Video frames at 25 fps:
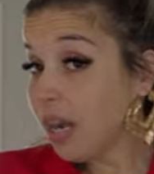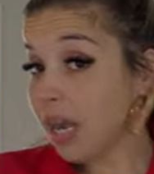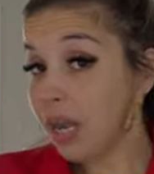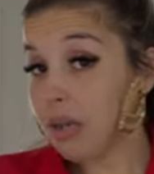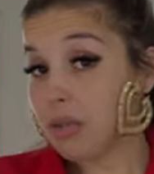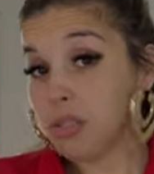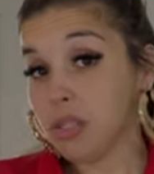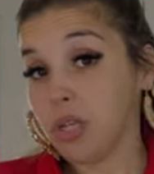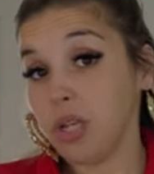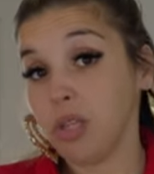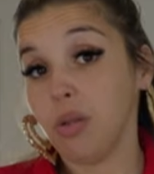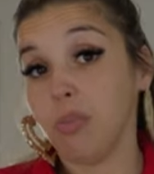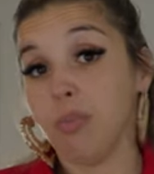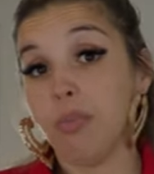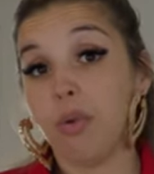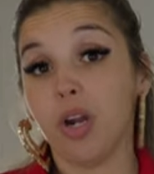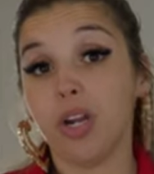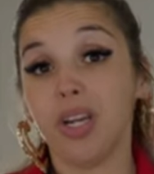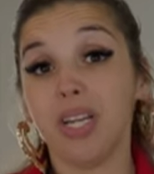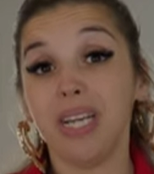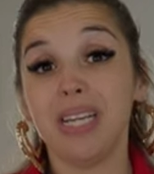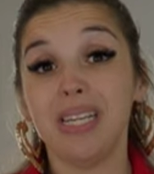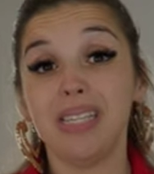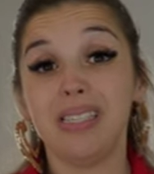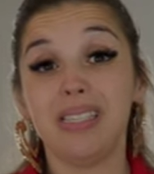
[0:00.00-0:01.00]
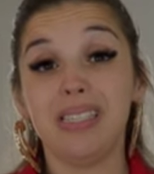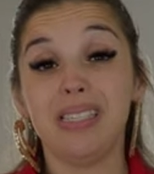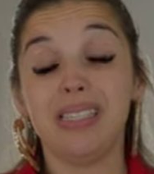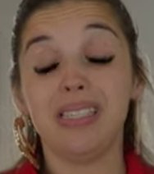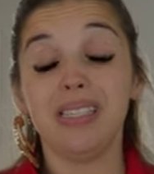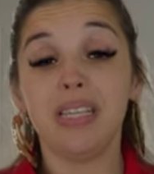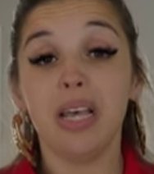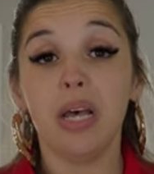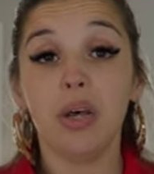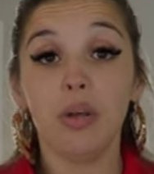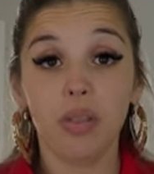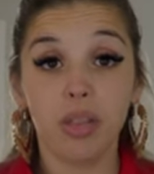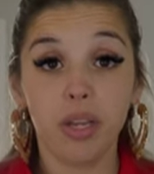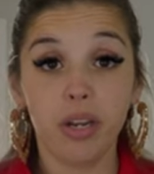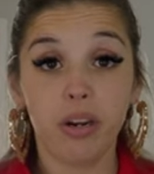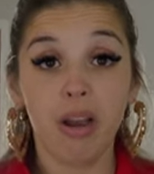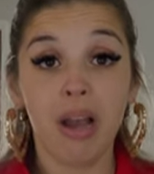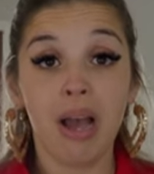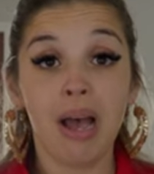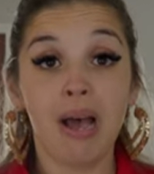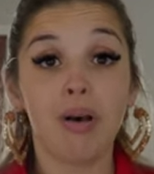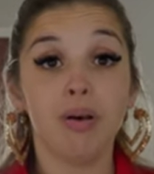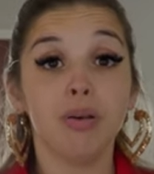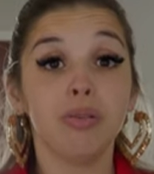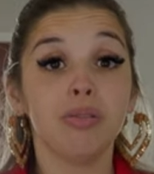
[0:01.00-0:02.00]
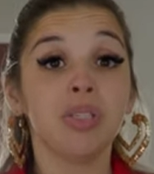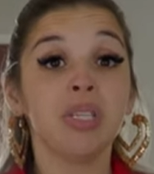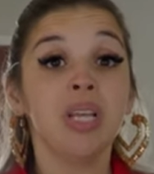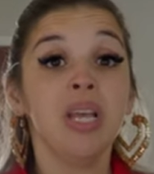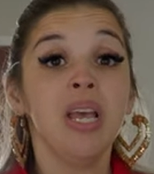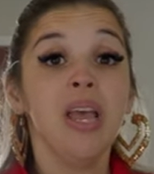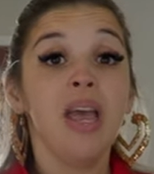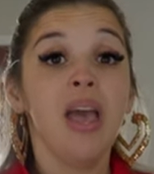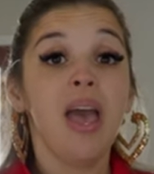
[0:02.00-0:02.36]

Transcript: house on the market, sell their house,